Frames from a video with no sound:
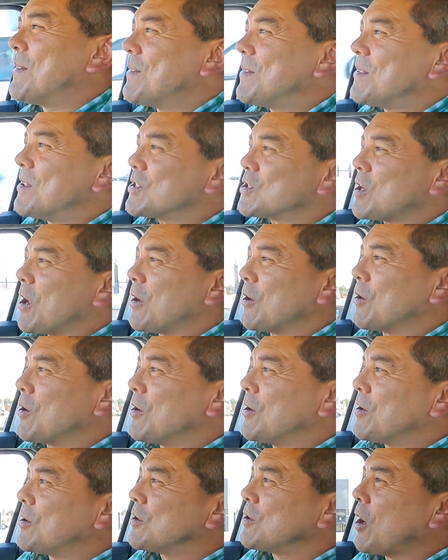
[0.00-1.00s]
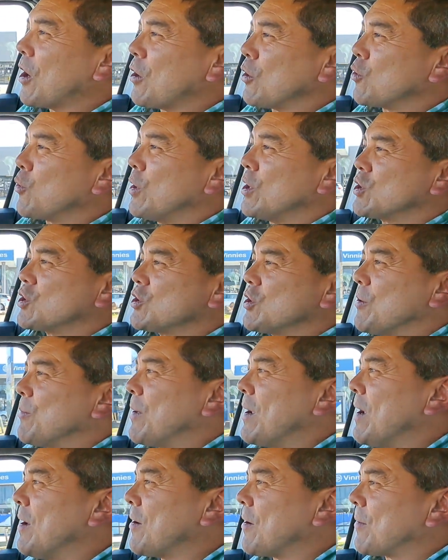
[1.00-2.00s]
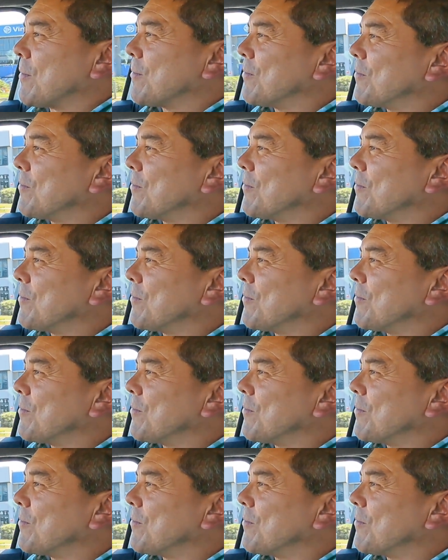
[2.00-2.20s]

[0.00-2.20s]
There's no question about it.